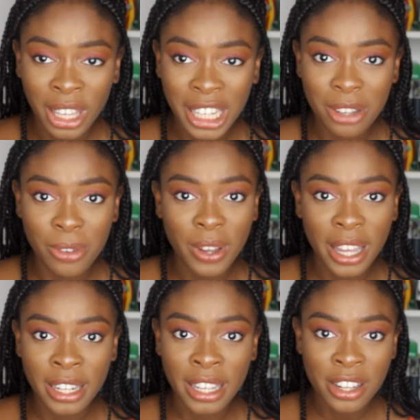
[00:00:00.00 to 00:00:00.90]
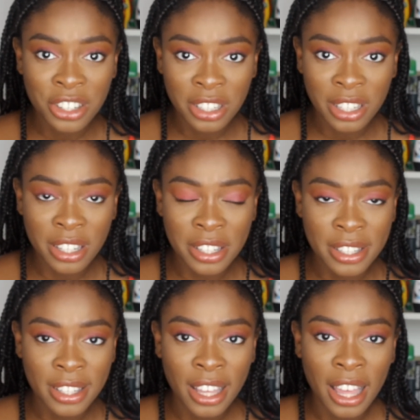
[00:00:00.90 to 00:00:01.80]
If you're getting
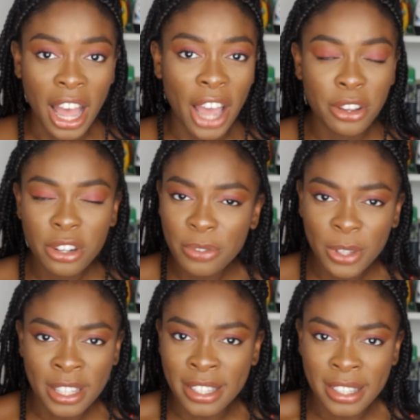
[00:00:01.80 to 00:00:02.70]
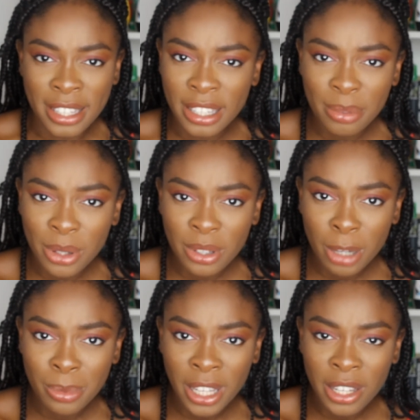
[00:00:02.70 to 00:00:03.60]
itchiness, I don't know if you can see the
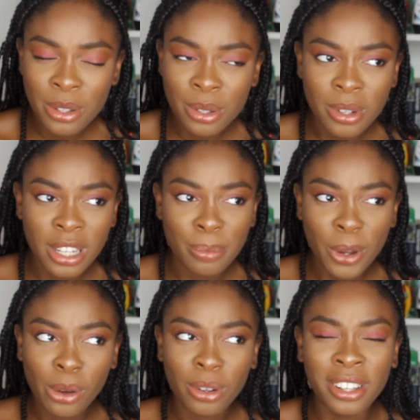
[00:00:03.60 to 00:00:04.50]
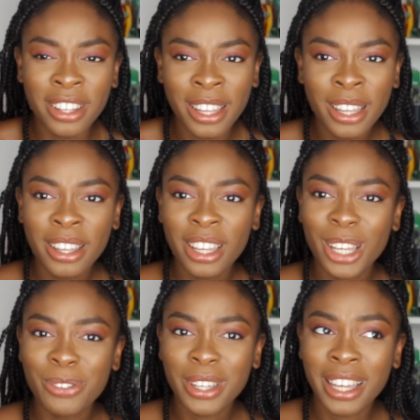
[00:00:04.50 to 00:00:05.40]
buildup that you're talking about.
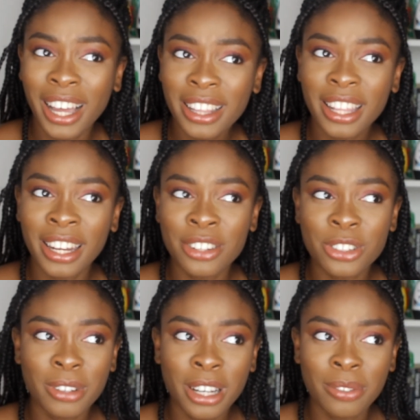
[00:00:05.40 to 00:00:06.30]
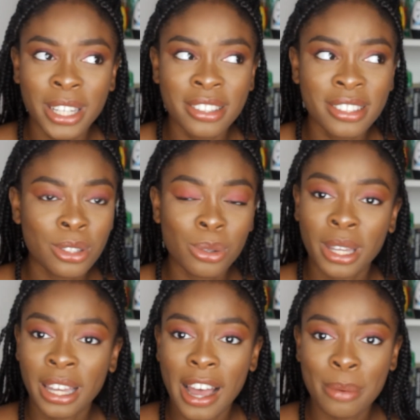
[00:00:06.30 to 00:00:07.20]
If you can, then I do recommend
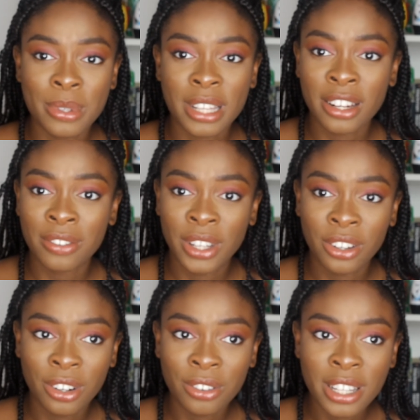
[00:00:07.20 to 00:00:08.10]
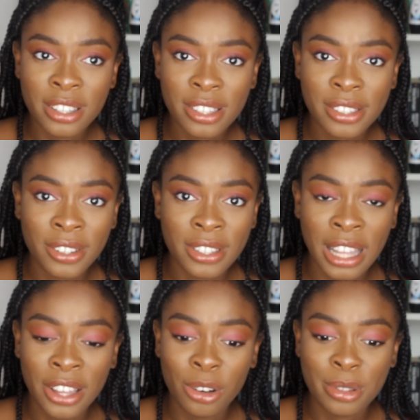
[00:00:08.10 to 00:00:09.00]
doing an apple cider vinegar rinse, because
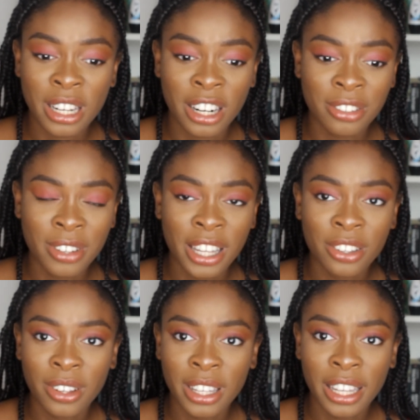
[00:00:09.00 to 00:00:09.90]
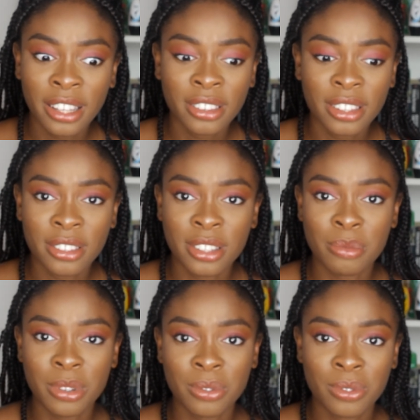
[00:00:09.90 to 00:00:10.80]
that helps clarifying your hair in
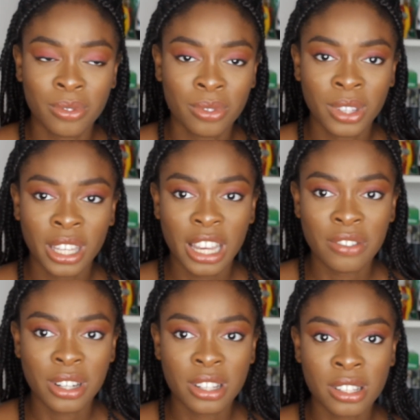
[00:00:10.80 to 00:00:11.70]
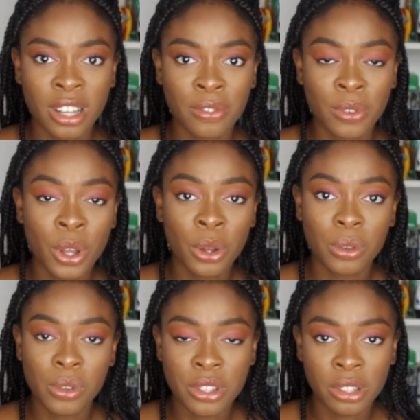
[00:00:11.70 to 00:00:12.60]
terms of getting rid of stuff.
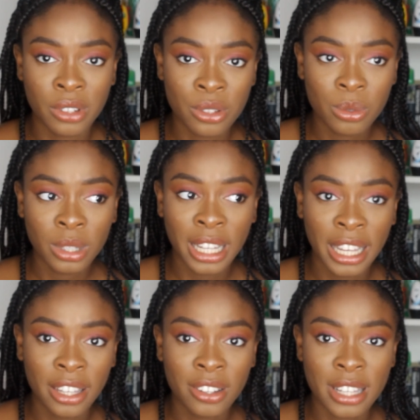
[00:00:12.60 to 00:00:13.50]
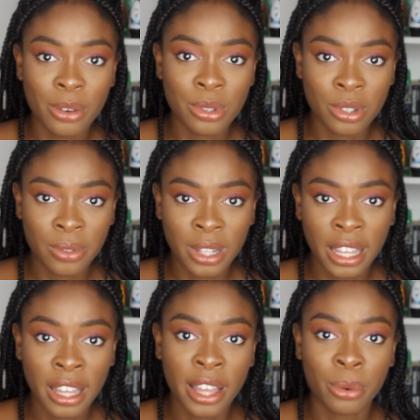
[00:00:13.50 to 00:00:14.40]
Or using Rasual clay, because that will soften the
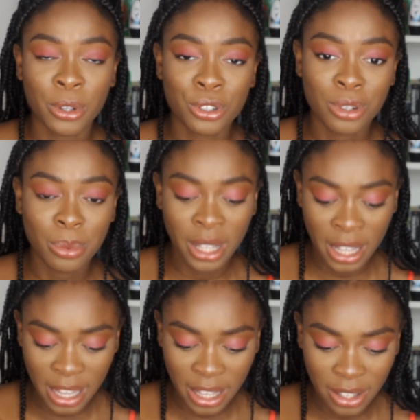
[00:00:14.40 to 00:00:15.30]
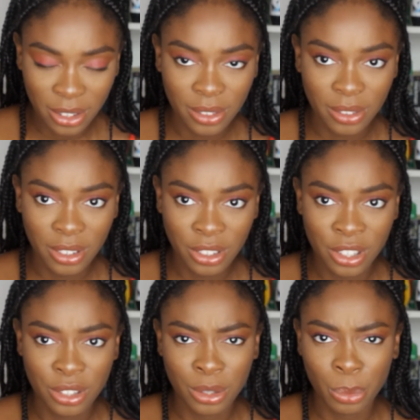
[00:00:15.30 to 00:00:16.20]
hair, won't strip the hair
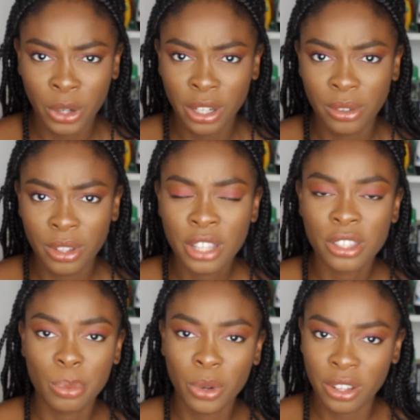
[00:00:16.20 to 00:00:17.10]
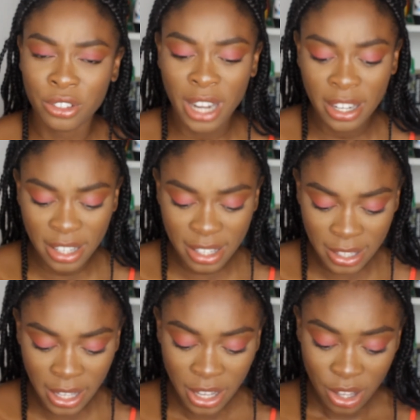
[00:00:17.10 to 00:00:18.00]
to the point of
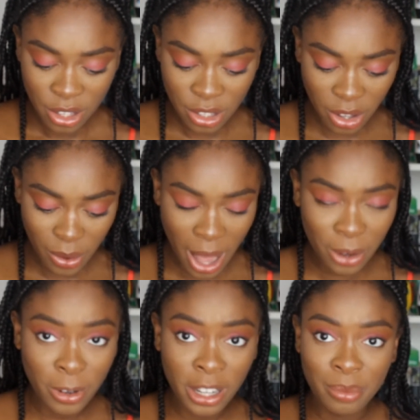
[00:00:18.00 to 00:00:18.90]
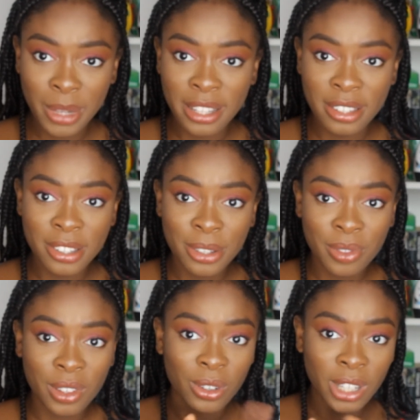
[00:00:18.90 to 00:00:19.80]
dryness. So I would recommend
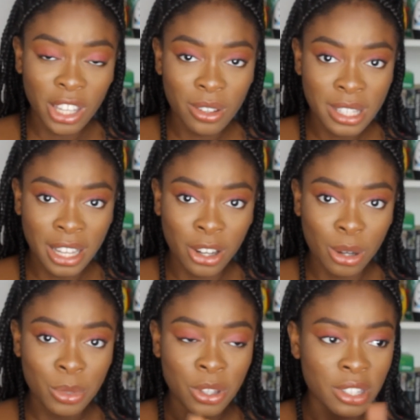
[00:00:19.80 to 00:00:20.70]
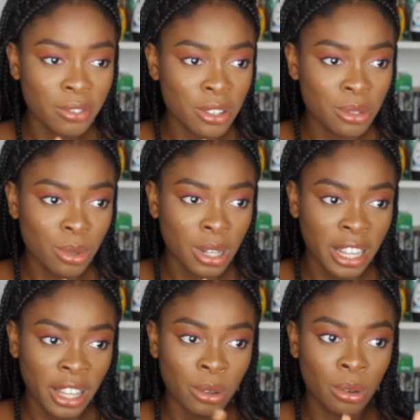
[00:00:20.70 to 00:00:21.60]
oiling your scalp, using Rasual
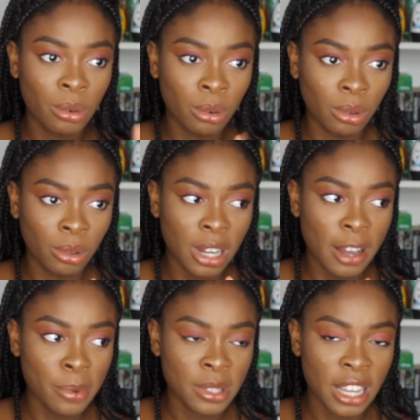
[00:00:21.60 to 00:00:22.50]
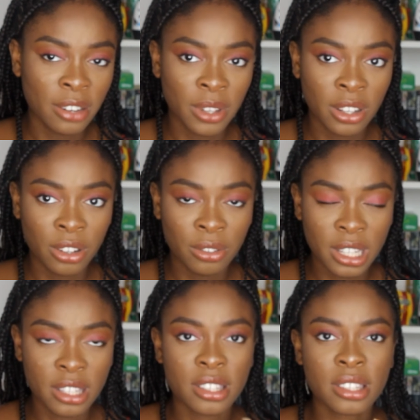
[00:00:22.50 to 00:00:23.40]
clay or apple cider vinegar
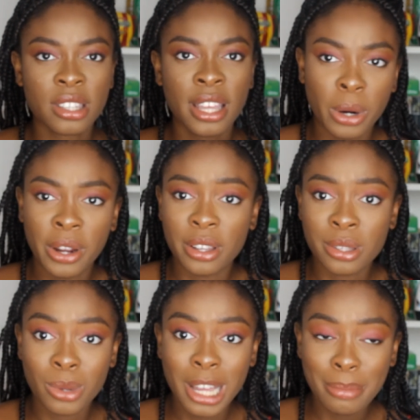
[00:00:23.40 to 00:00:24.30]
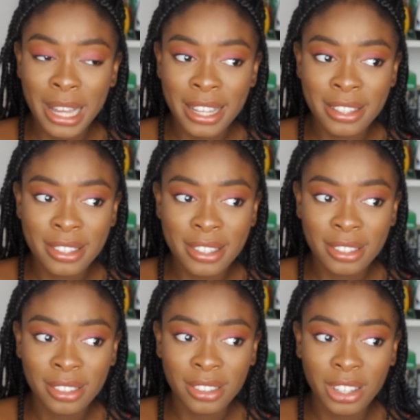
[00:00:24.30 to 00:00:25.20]
rinse, wearing a sweatband.
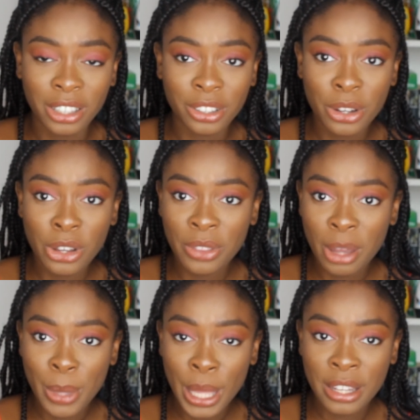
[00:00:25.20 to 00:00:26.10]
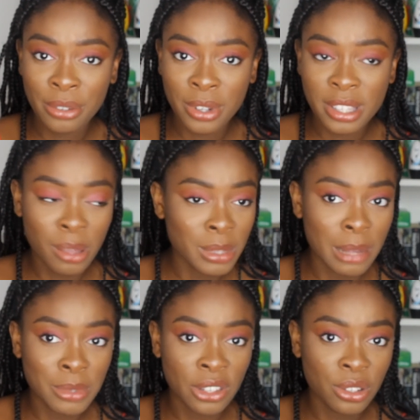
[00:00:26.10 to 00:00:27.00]
I don't know if that'll make a difference.
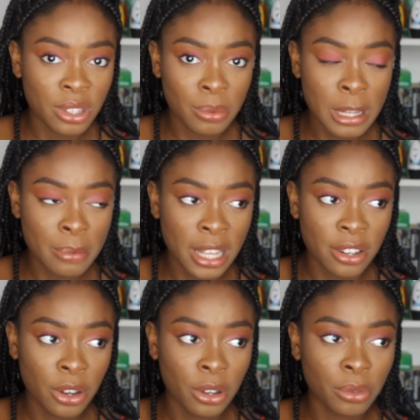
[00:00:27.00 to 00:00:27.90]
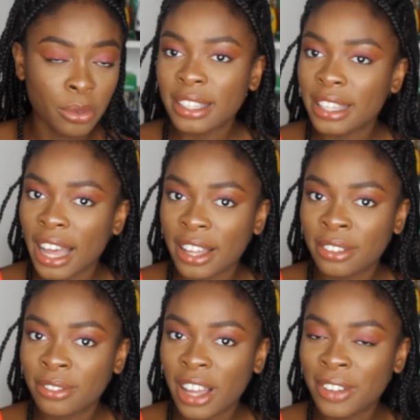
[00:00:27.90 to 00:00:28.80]
Sometimes I do, sometimes I don't. Yeah,
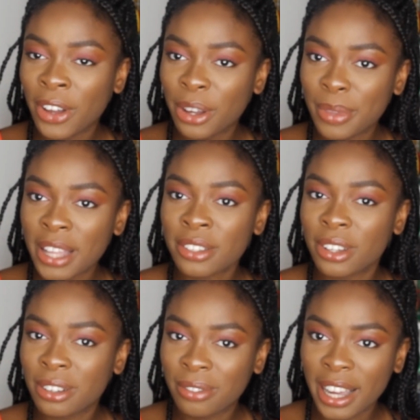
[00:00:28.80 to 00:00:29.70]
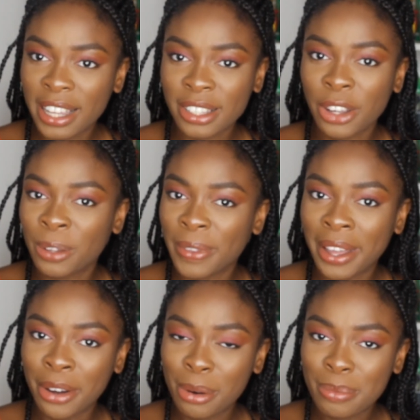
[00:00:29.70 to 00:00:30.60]
I hope that's good advice. I hope
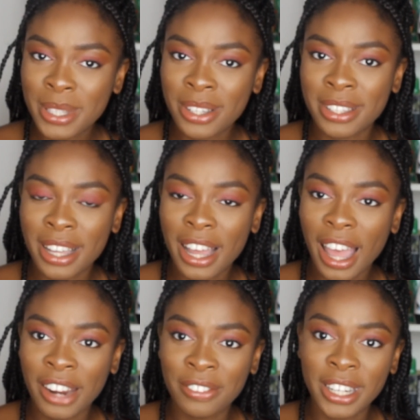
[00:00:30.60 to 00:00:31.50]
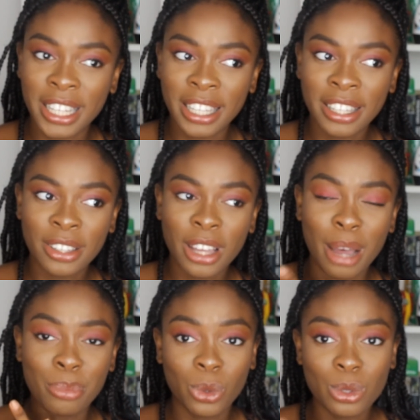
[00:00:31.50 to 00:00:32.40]
that helps, because
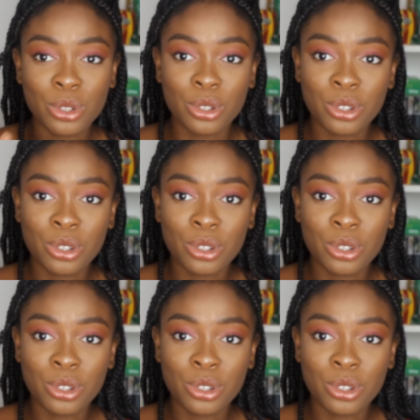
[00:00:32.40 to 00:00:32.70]
I'm not too